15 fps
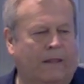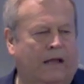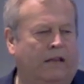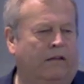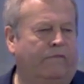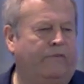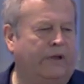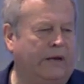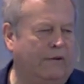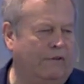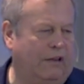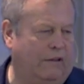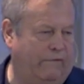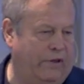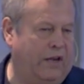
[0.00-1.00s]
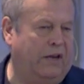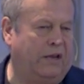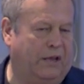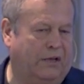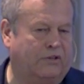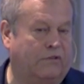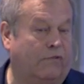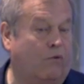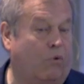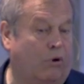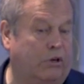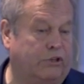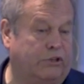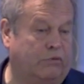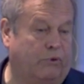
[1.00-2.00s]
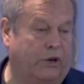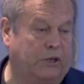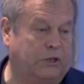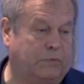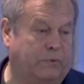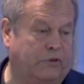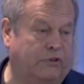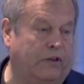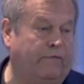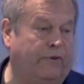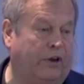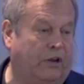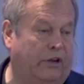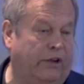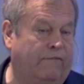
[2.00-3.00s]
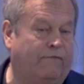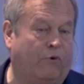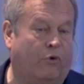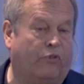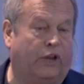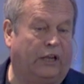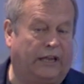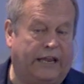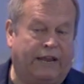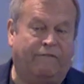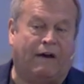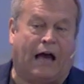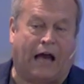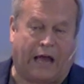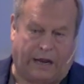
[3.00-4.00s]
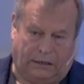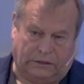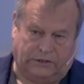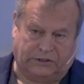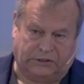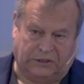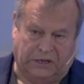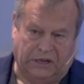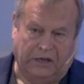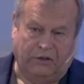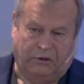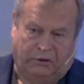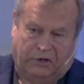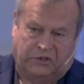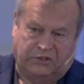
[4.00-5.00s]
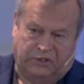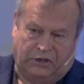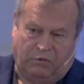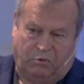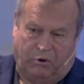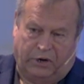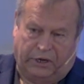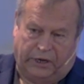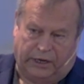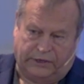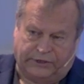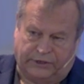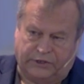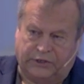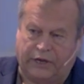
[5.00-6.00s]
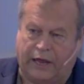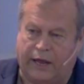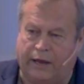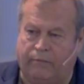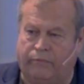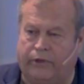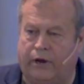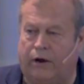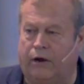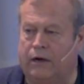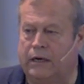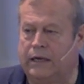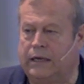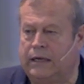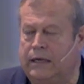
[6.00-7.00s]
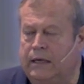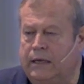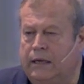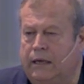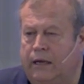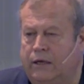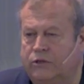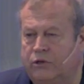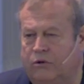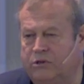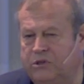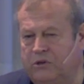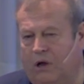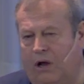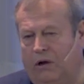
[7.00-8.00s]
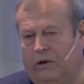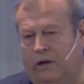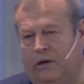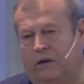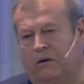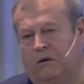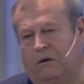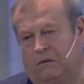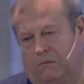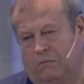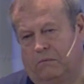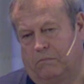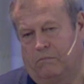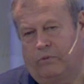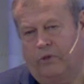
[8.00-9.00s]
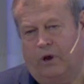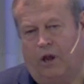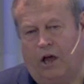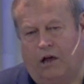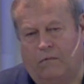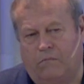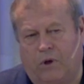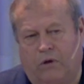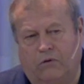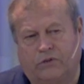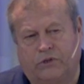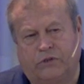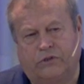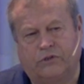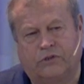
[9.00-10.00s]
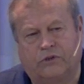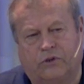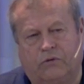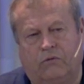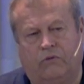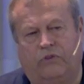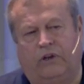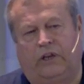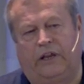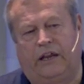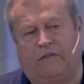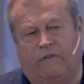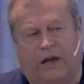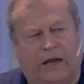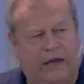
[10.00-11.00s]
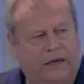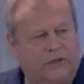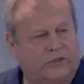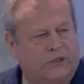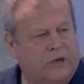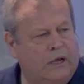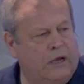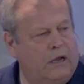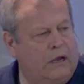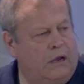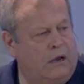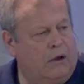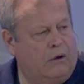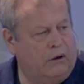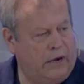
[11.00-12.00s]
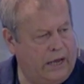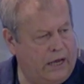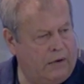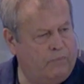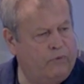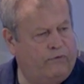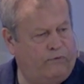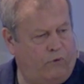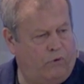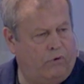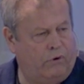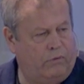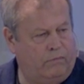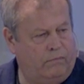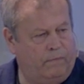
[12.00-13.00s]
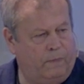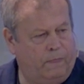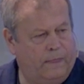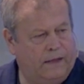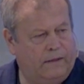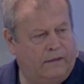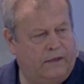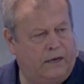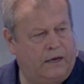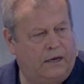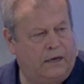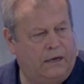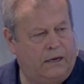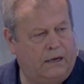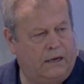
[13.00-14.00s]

Leviticus, of course, is written specifically for the Levites. You can see where it gets its name there. And so it's talking the law of Moses to the Levites on how to perform the